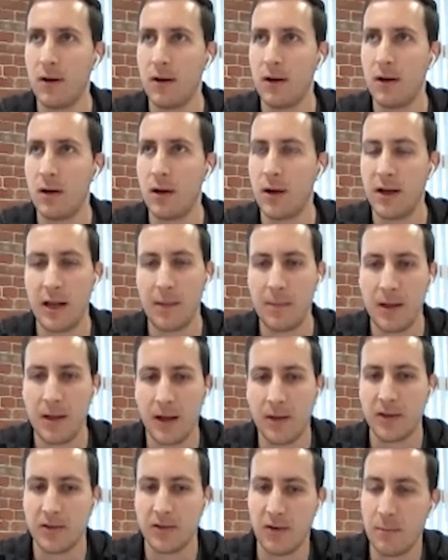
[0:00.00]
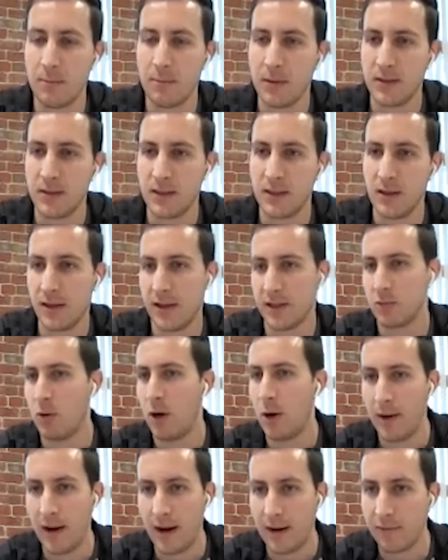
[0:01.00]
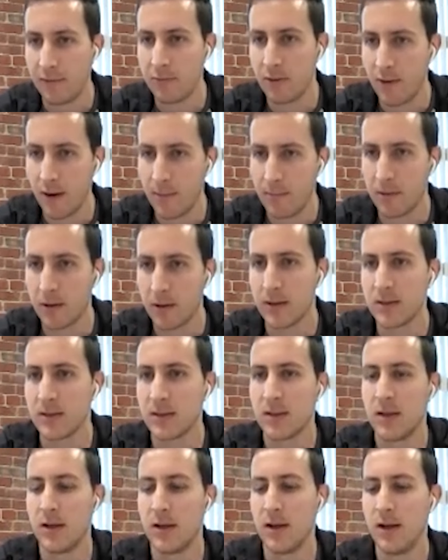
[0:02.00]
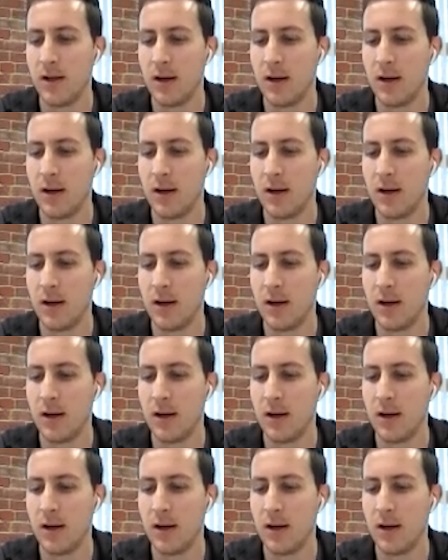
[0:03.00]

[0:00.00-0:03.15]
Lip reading: an API that's very busy. That's why we have 3 replicas.